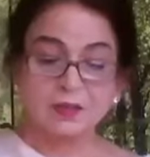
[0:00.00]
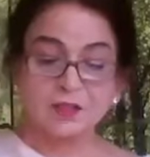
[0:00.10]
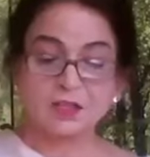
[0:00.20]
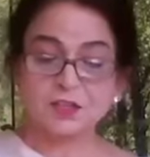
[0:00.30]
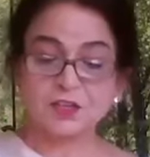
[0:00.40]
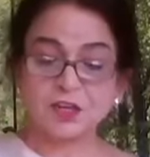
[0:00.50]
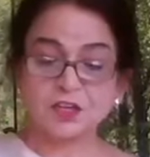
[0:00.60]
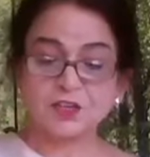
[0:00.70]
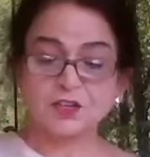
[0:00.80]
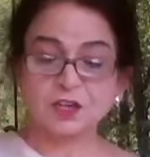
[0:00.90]
The
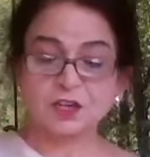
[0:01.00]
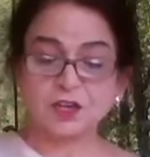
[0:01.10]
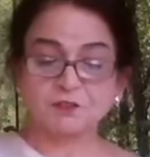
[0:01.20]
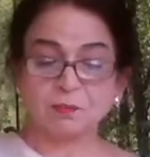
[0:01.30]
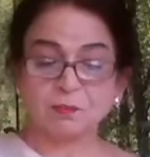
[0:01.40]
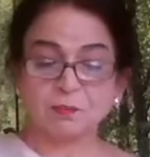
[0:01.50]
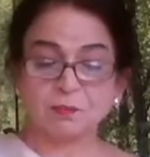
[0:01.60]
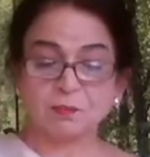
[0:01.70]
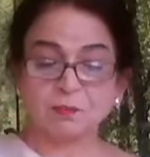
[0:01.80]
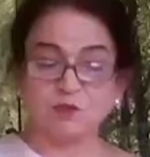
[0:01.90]
cessation of the
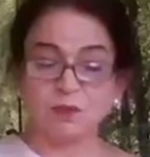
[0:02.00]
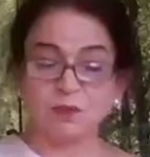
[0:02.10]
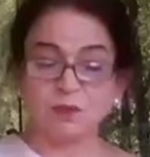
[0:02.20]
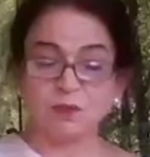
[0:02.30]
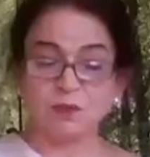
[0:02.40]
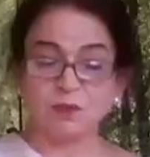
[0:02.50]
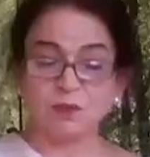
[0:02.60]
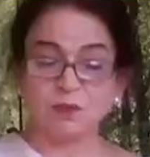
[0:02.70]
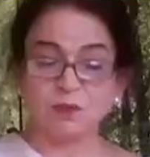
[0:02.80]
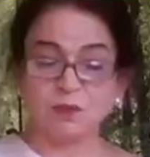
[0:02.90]
movement of
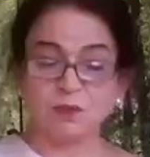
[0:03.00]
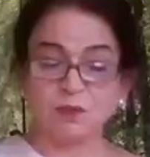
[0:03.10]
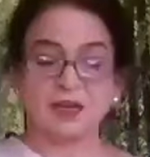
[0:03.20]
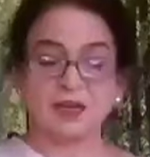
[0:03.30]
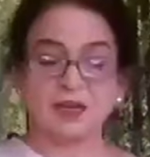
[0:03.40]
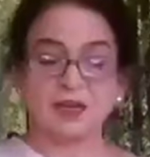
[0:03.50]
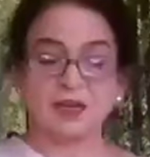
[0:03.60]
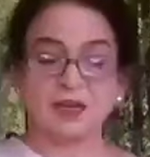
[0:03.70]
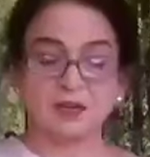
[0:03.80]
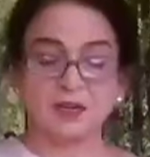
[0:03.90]
inhalation and
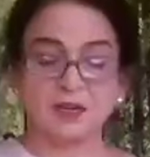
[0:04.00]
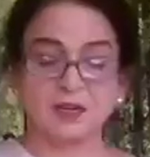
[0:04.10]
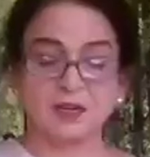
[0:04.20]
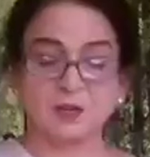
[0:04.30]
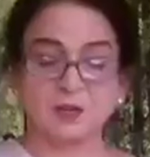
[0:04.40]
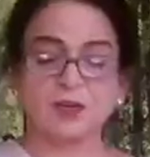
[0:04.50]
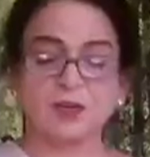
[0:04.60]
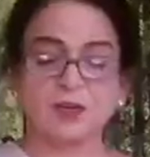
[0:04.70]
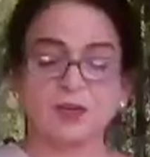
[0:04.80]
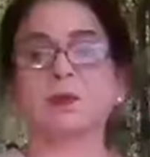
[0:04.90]
exhalation and their union
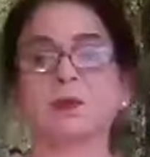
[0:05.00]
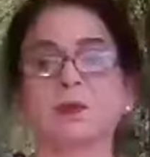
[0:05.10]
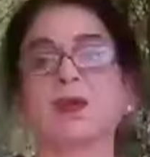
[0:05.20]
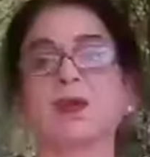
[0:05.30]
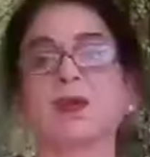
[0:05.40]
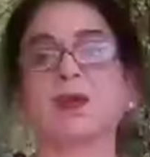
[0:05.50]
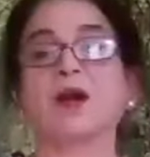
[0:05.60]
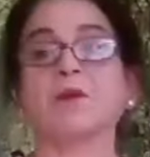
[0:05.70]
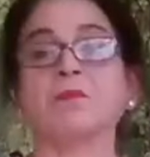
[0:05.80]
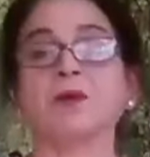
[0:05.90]
is called
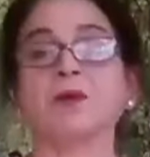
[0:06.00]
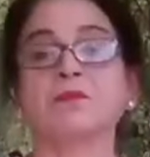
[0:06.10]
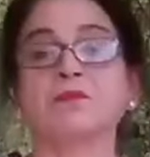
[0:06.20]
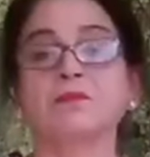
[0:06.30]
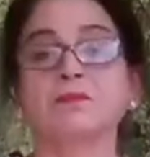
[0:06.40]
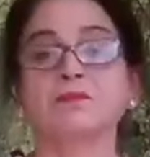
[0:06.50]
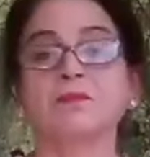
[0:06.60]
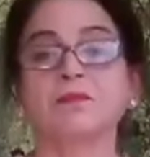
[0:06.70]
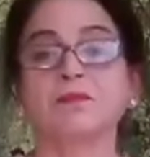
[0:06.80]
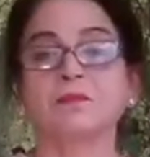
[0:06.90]
pranayama.
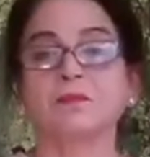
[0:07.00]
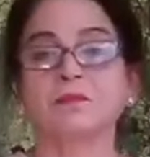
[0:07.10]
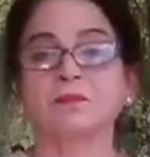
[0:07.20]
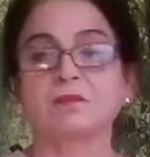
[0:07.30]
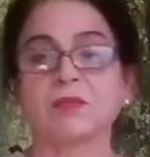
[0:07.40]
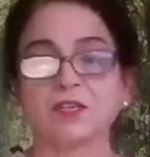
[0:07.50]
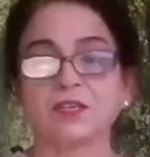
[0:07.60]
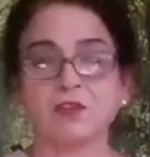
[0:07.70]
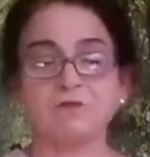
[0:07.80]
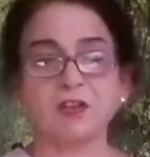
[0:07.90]
Because when
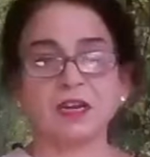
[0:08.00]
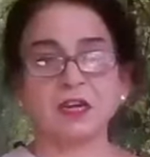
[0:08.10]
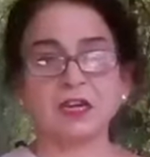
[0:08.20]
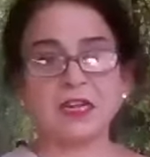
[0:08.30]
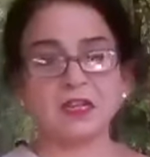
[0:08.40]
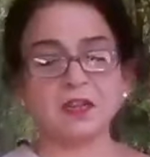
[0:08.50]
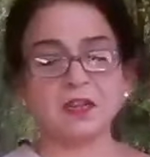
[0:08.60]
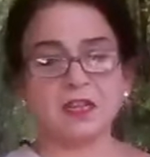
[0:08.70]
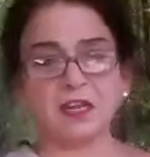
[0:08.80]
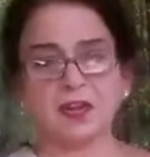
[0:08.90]
we are neither
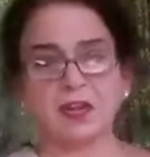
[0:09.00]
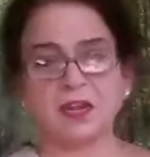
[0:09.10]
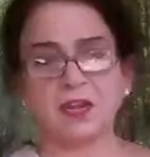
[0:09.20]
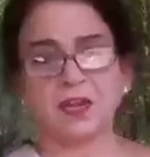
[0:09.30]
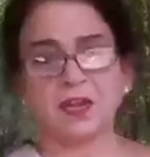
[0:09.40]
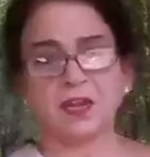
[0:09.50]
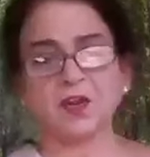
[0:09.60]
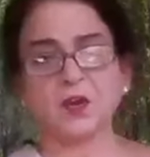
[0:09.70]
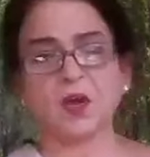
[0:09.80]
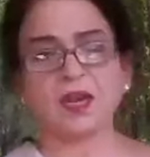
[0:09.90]
inhaling
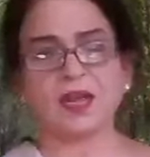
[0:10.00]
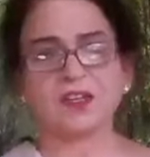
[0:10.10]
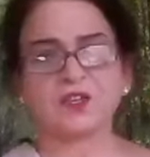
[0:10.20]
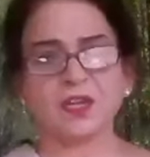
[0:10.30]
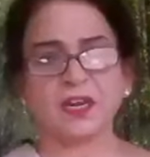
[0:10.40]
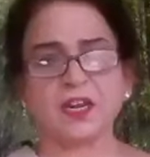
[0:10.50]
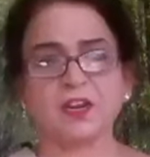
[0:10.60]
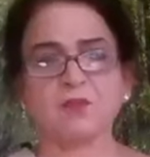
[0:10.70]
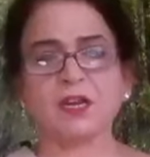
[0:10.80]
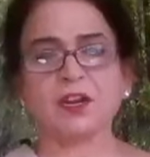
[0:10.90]
nor exhaling,
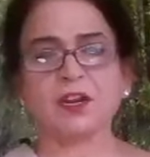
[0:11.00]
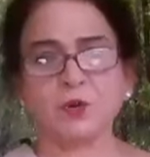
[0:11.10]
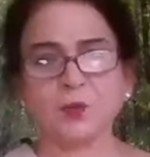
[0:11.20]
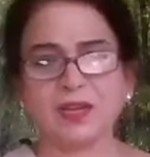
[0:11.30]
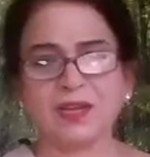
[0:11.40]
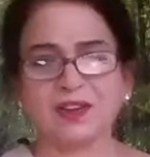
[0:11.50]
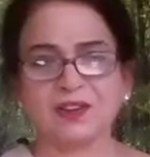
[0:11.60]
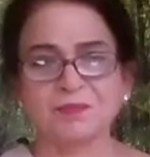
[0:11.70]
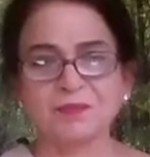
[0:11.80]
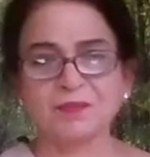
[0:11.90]
what are we
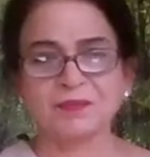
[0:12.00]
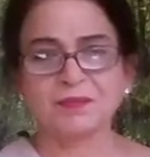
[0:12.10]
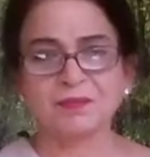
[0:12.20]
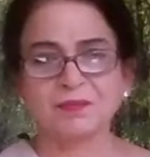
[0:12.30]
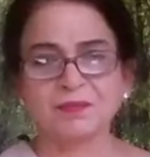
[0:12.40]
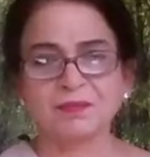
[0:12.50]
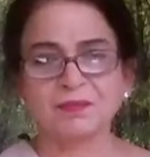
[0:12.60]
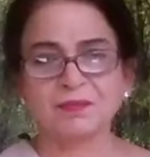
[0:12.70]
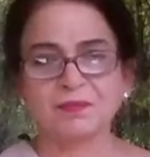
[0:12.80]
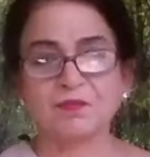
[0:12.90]
doing?
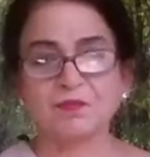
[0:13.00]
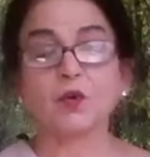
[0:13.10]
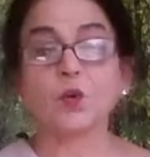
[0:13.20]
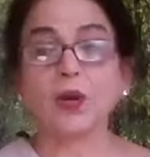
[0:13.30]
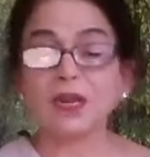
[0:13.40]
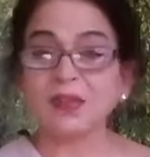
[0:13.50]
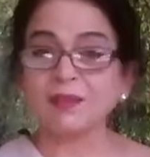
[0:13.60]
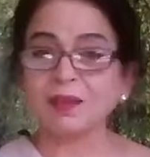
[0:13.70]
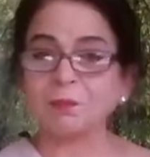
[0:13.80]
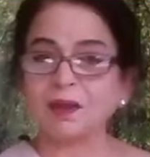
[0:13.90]
We are
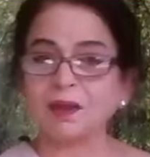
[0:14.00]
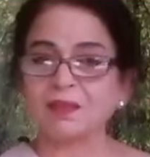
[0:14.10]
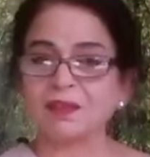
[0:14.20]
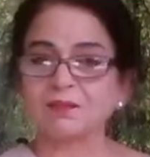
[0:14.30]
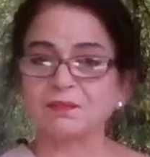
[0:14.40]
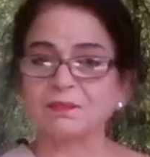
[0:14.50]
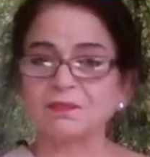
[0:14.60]
holding that breath.